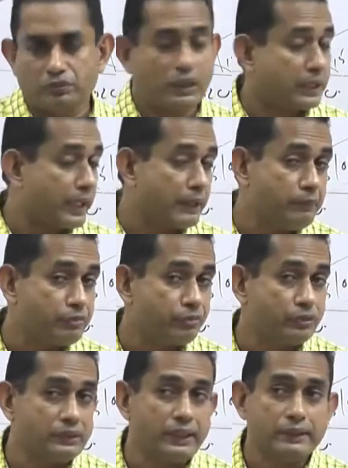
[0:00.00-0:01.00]
right
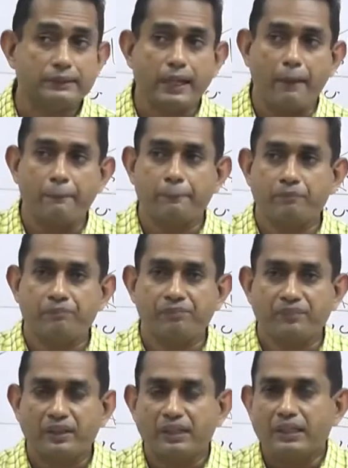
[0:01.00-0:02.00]
before the exam.
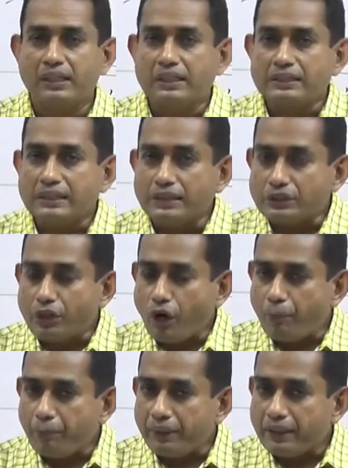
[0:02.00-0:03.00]
Since
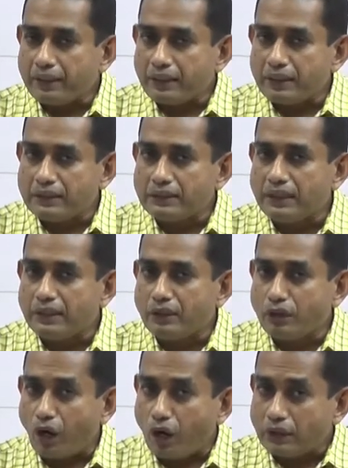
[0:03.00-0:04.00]
your parents did
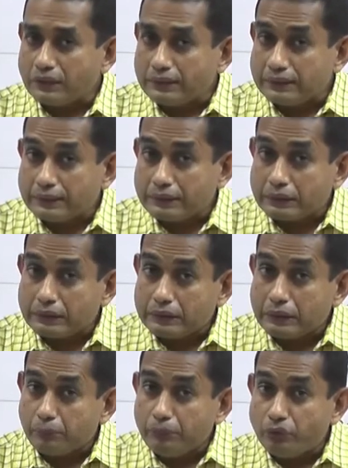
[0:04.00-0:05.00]
not
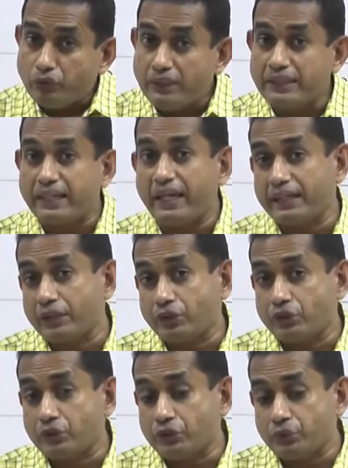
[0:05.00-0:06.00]
communicate
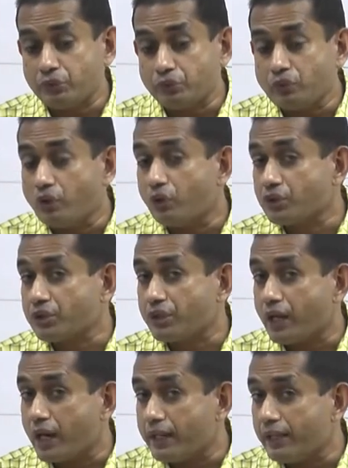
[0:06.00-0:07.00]
it to you or
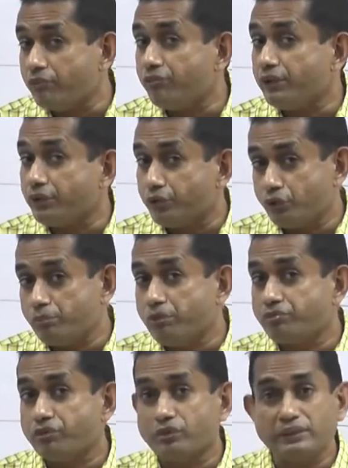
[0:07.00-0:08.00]
shared it with you
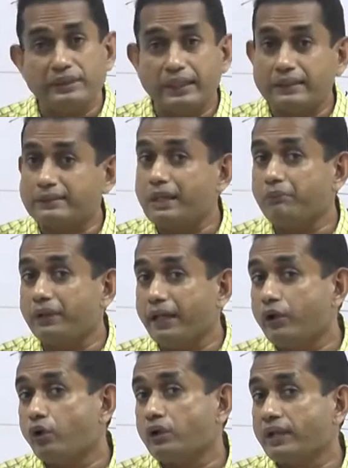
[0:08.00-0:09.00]
before the exam,
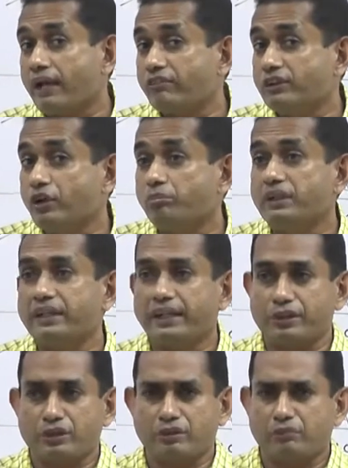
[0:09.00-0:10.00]
they do not have the
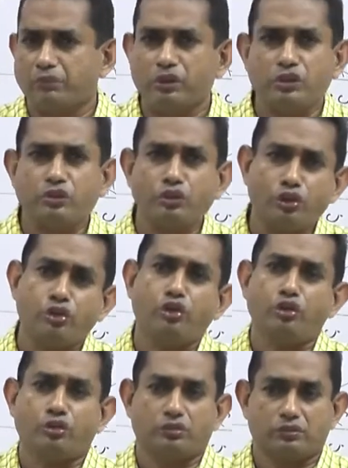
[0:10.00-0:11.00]
obligation, because you do not
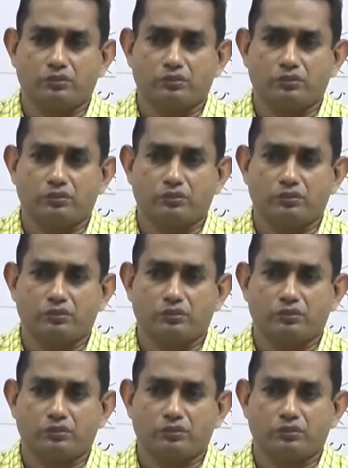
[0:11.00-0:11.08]
know.